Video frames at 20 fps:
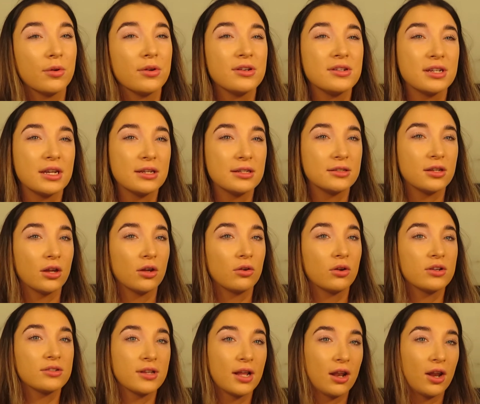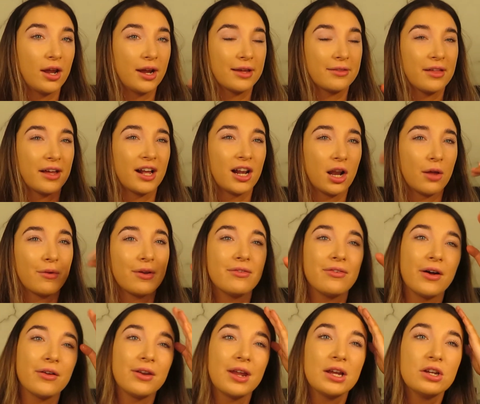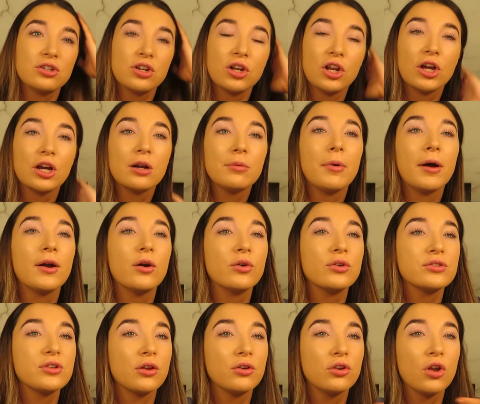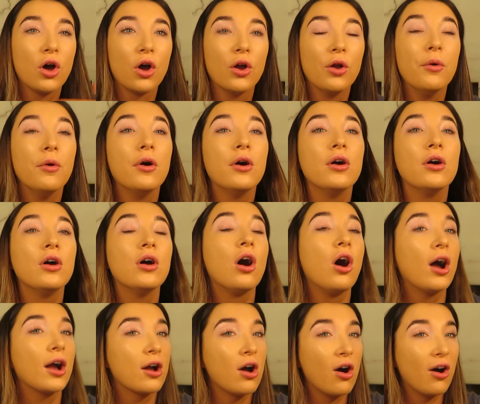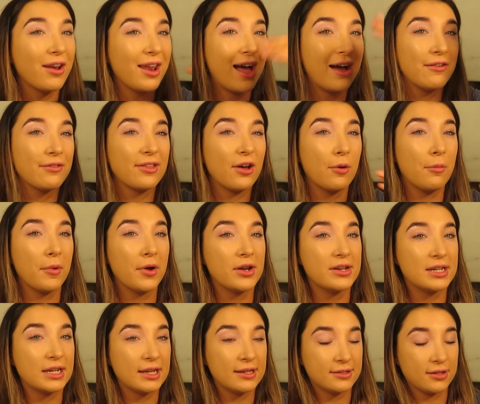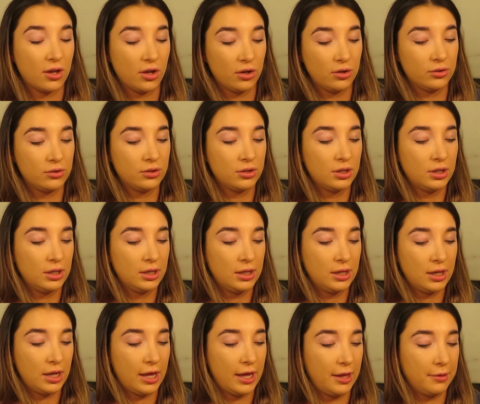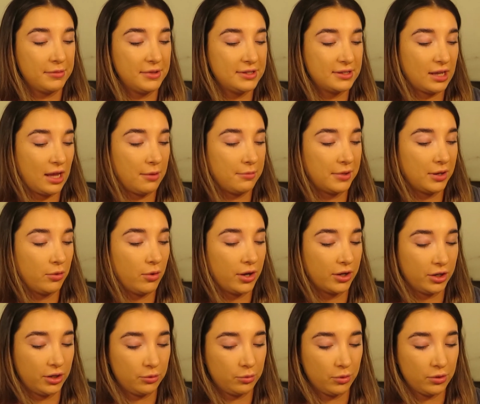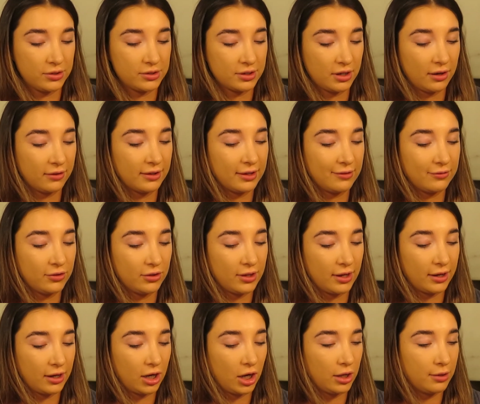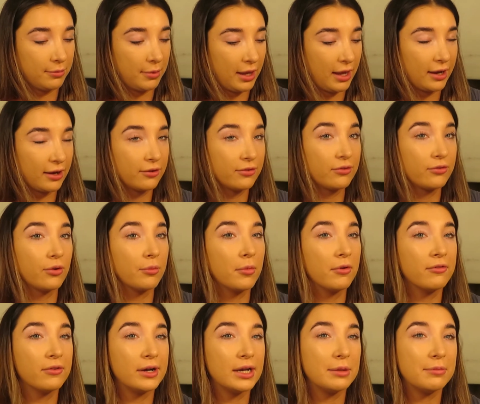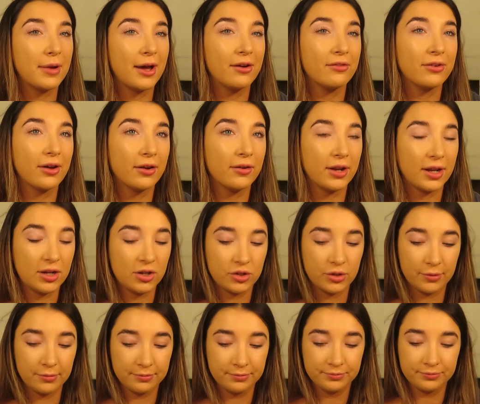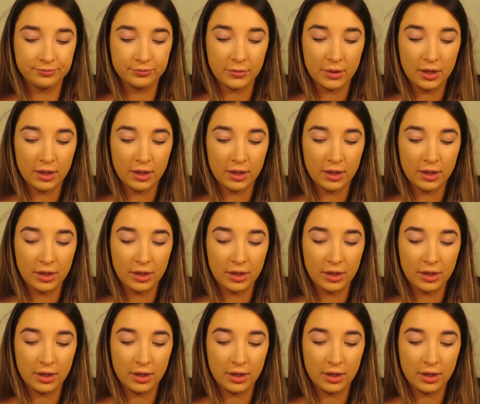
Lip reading: want it. So, because I like that glowy foundation look, but I also know I can't have that on my T-zone, this can be quite a good one to kind of give you that glow back from a really matte foundation.